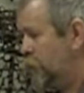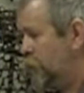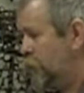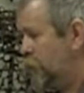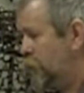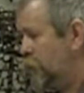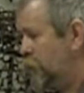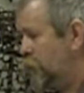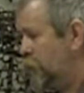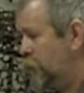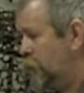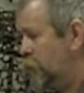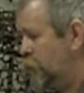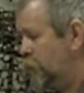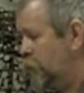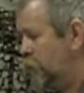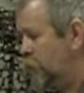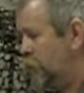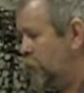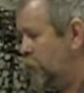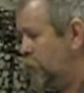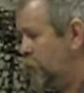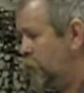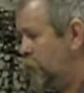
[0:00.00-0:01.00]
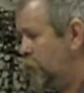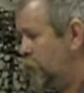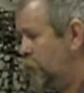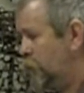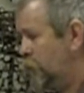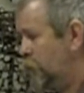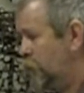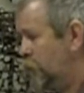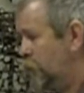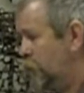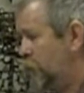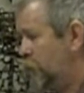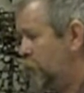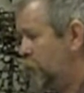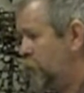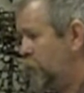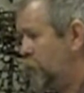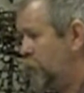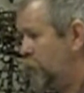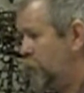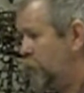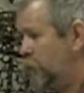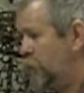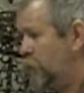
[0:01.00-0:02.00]

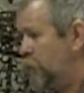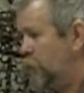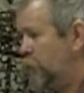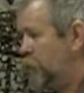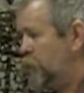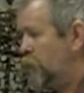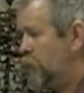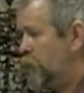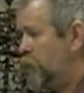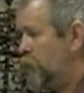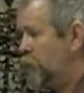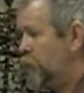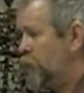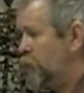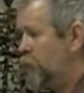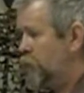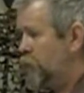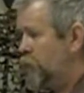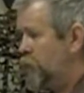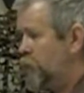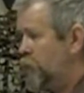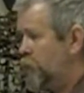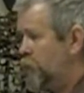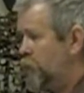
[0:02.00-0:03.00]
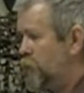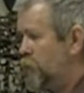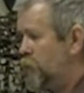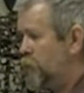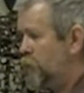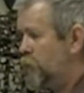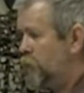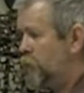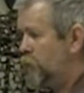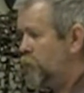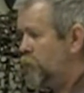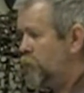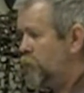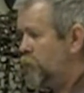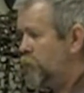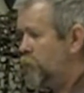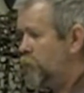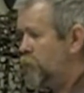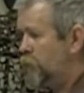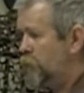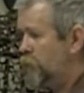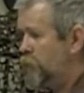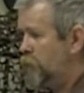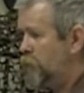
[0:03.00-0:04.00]

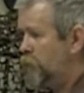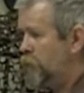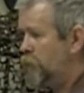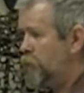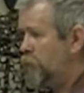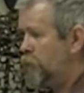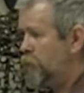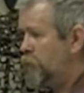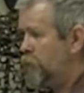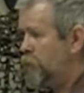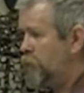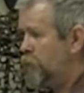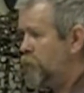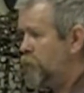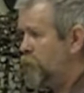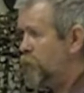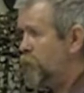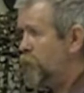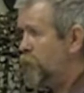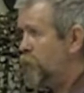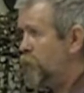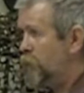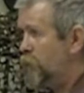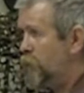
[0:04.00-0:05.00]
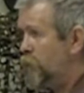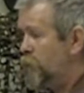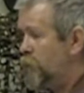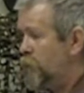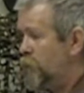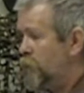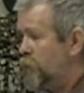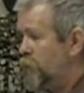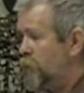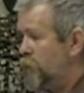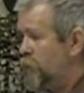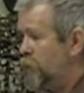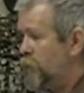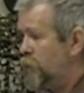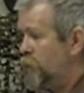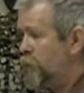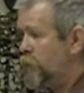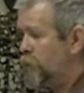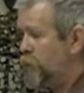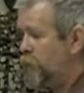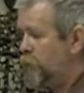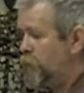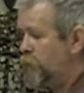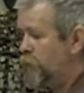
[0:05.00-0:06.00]

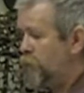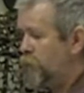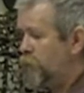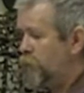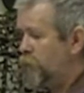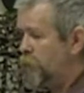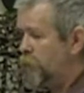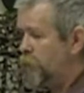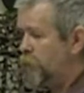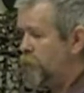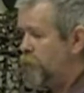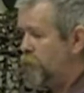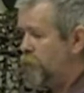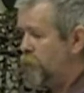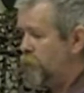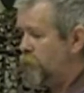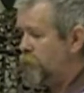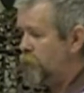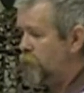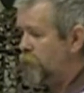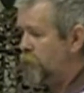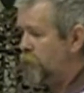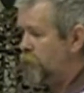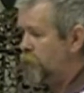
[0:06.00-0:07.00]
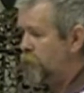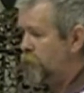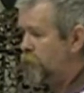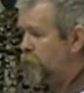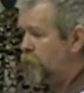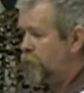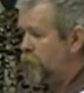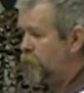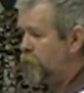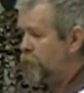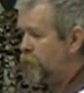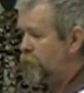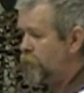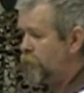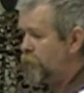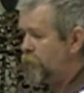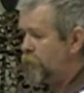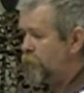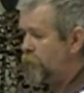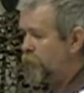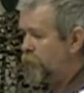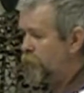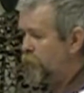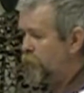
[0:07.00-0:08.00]
[no speech]